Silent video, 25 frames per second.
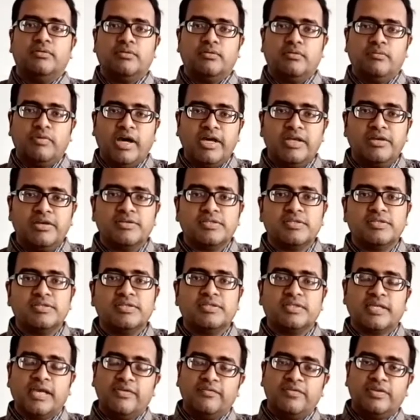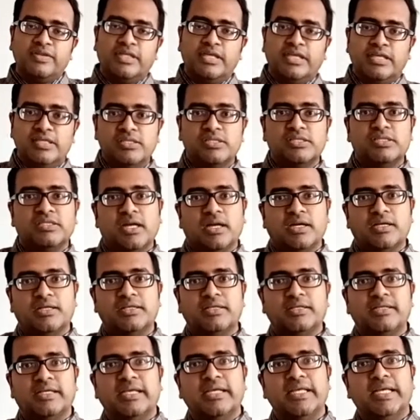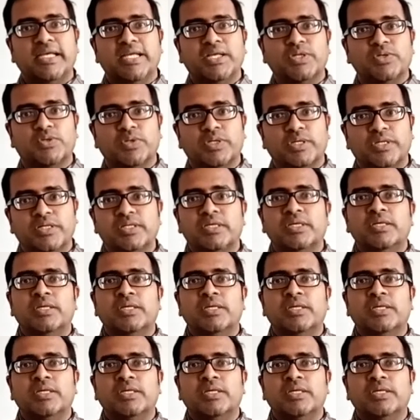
viruses, everything start getting into it.